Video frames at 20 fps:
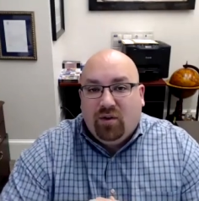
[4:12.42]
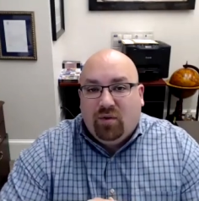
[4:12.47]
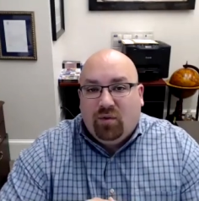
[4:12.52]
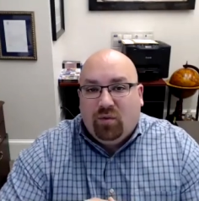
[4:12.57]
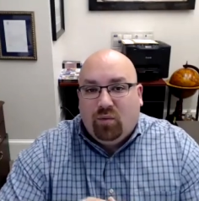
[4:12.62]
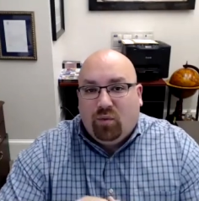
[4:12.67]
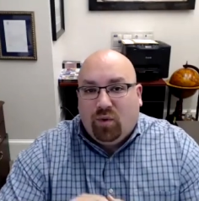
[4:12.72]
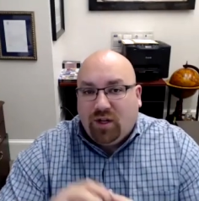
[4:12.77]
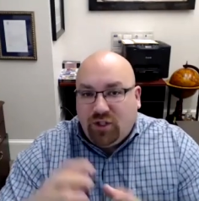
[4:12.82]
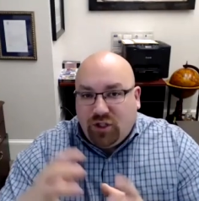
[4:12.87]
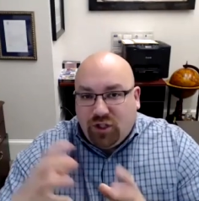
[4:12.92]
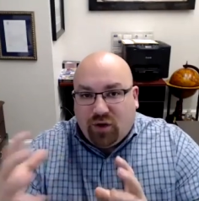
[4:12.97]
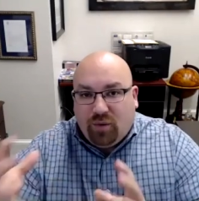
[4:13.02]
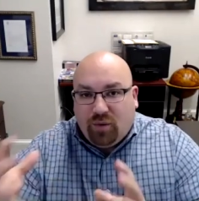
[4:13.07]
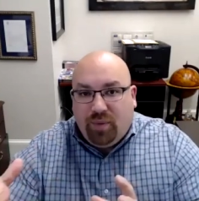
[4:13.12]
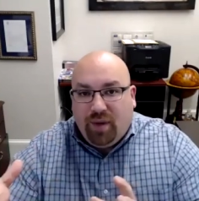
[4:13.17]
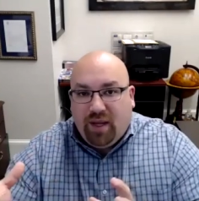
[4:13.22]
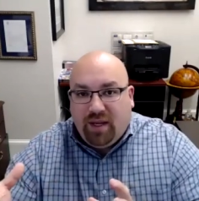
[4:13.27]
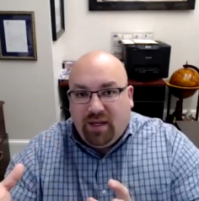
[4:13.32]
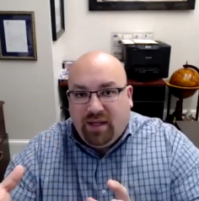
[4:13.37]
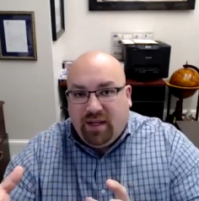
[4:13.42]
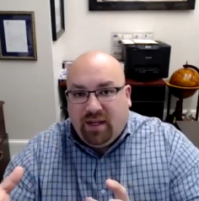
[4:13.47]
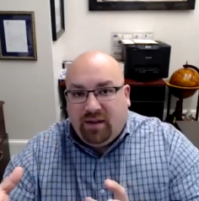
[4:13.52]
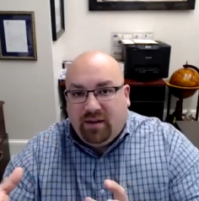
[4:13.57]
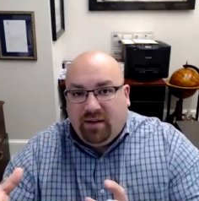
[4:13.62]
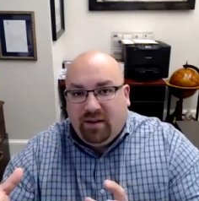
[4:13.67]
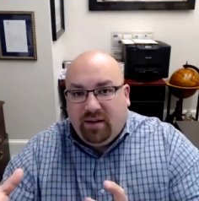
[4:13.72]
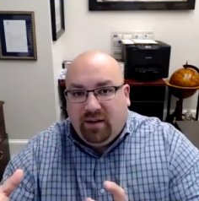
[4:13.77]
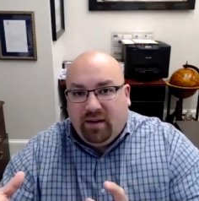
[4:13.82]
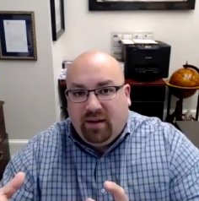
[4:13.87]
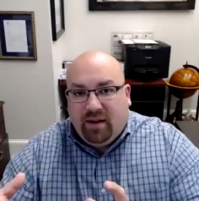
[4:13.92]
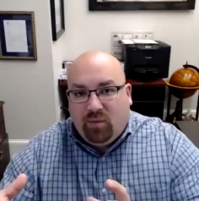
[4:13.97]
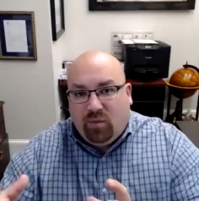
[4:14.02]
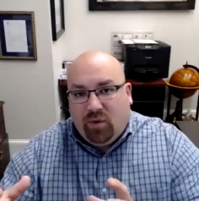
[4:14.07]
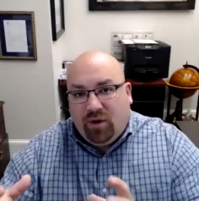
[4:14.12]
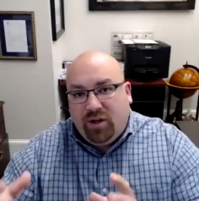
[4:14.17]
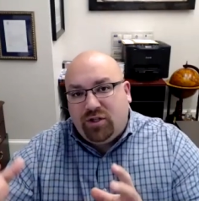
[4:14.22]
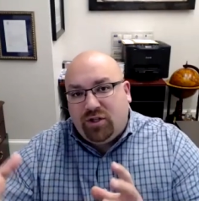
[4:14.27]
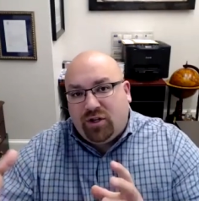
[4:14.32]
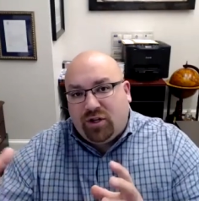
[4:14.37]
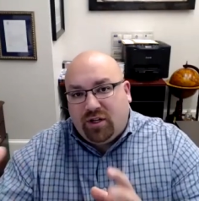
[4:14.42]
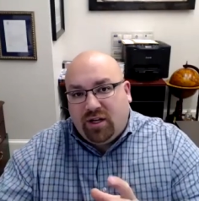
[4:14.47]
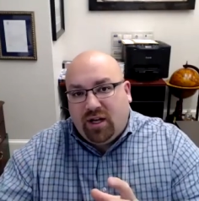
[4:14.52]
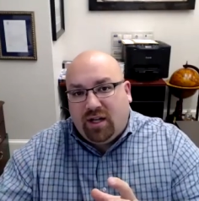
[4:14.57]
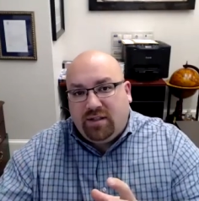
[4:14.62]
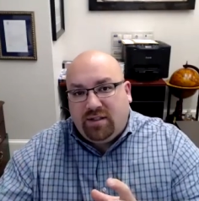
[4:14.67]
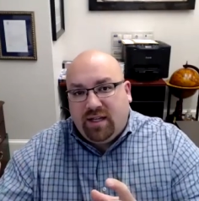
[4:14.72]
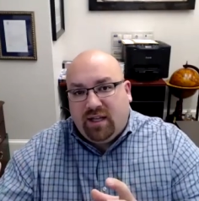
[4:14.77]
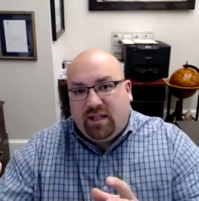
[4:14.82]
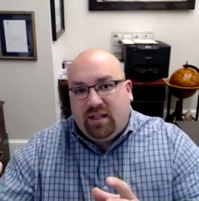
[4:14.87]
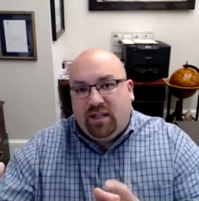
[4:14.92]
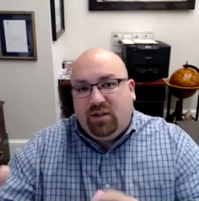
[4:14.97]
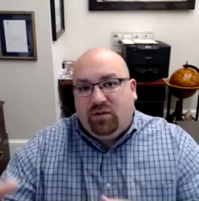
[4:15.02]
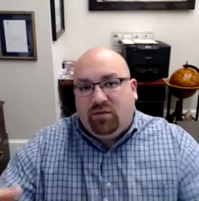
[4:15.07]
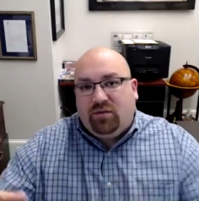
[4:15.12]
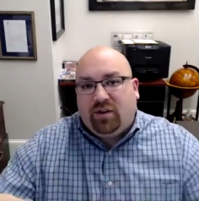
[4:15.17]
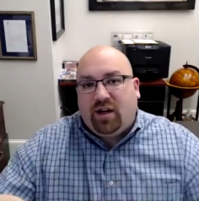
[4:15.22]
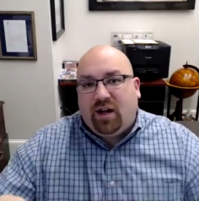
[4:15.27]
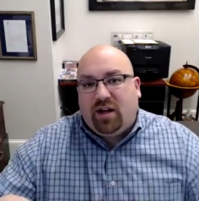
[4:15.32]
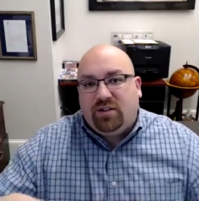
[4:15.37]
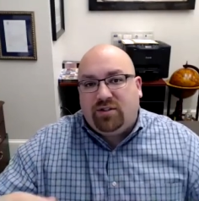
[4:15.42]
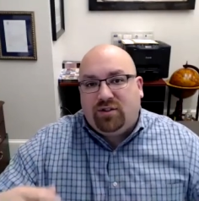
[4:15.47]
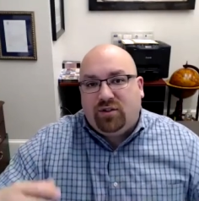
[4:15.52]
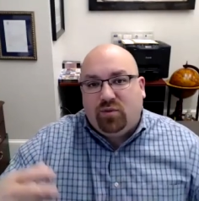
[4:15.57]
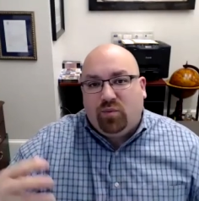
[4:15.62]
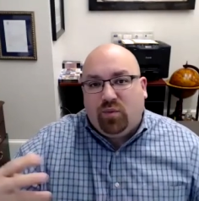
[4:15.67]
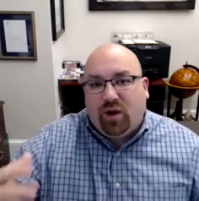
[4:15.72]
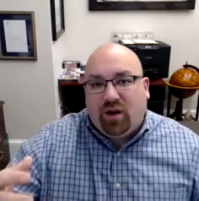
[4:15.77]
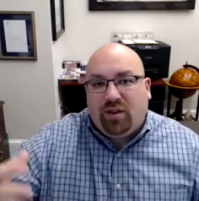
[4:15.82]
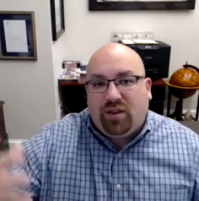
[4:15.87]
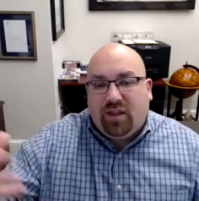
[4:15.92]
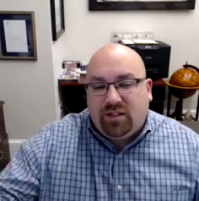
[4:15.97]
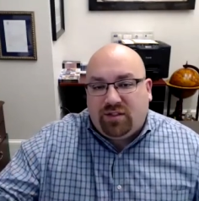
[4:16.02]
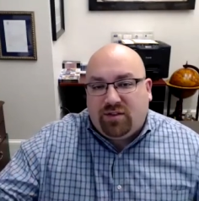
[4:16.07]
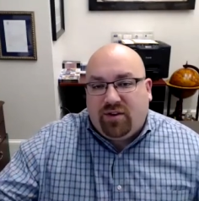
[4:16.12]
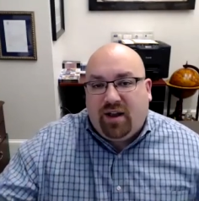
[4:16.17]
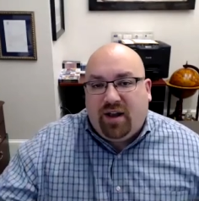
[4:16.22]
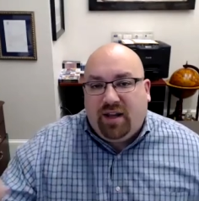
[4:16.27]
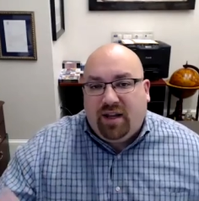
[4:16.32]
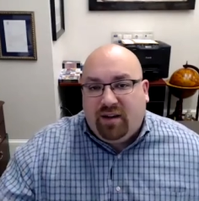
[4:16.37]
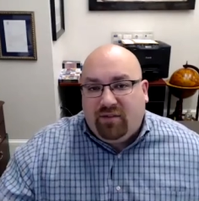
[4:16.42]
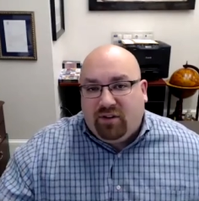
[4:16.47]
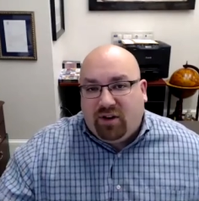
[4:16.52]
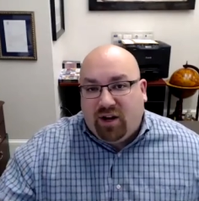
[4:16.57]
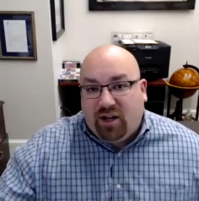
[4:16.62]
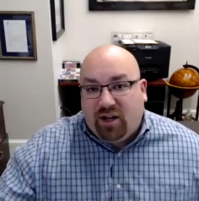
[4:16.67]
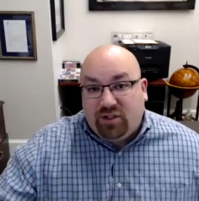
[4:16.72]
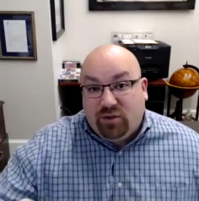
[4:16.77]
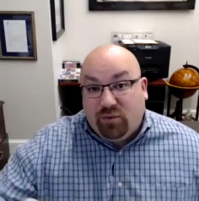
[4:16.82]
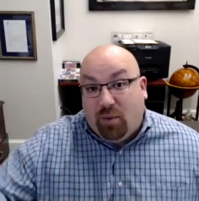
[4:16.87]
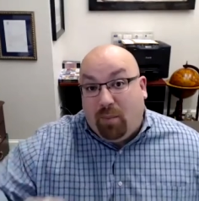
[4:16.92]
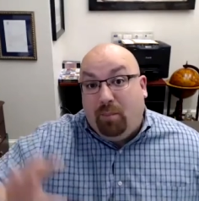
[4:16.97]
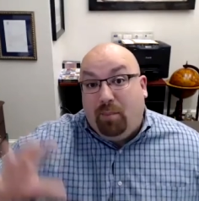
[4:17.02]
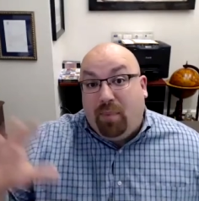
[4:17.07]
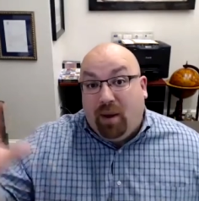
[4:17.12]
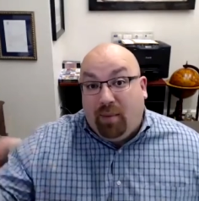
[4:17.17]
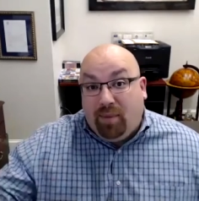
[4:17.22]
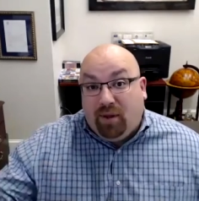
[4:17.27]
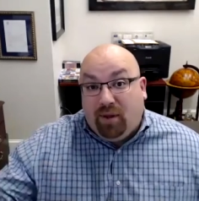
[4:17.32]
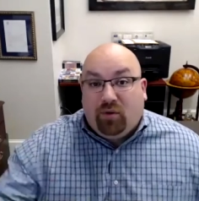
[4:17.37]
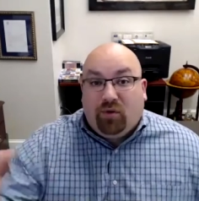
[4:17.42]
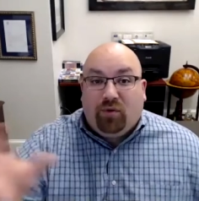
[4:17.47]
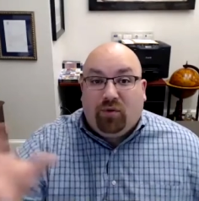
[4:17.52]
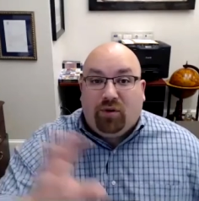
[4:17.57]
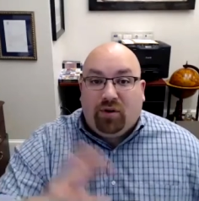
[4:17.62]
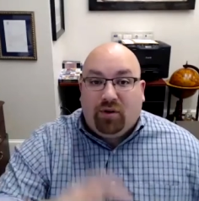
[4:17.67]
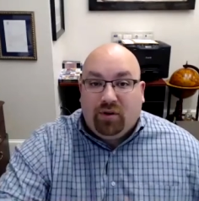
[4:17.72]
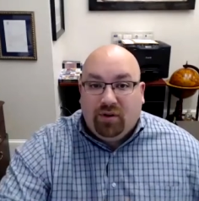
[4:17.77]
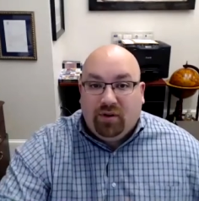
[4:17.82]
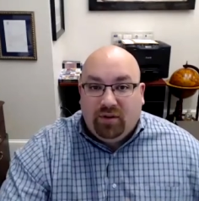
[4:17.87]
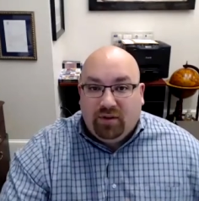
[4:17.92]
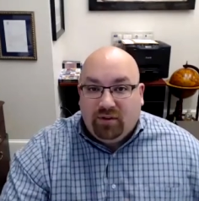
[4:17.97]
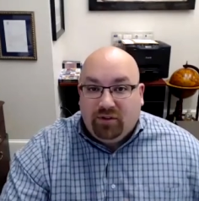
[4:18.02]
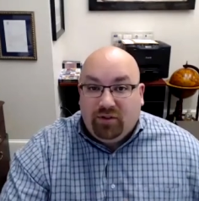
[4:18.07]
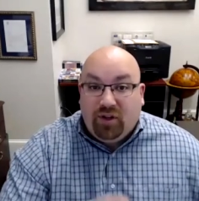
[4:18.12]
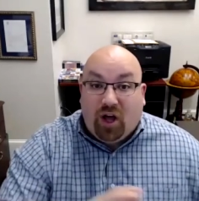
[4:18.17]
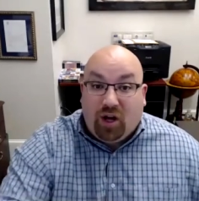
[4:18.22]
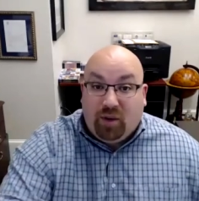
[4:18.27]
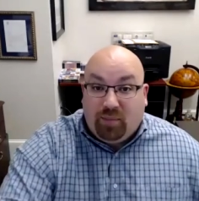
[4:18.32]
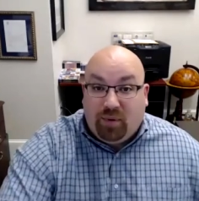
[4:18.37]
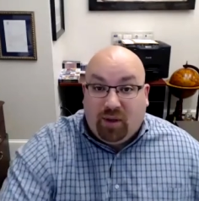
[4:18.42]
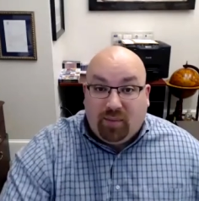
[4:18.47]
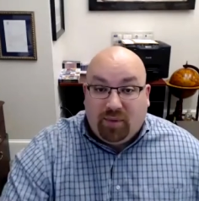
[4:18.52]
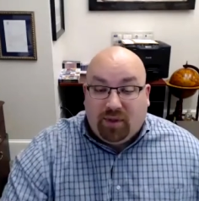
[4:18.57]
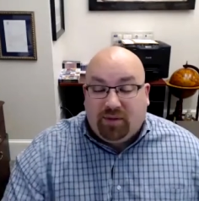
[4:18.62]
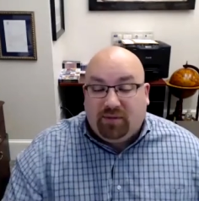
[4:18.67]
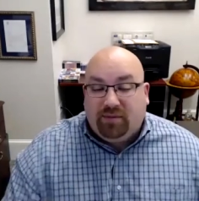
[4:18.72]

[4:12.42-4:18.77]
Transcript: what's your opinion and what is your gut telling you in regards to where things are heading in regards to a bubble or not a bubble?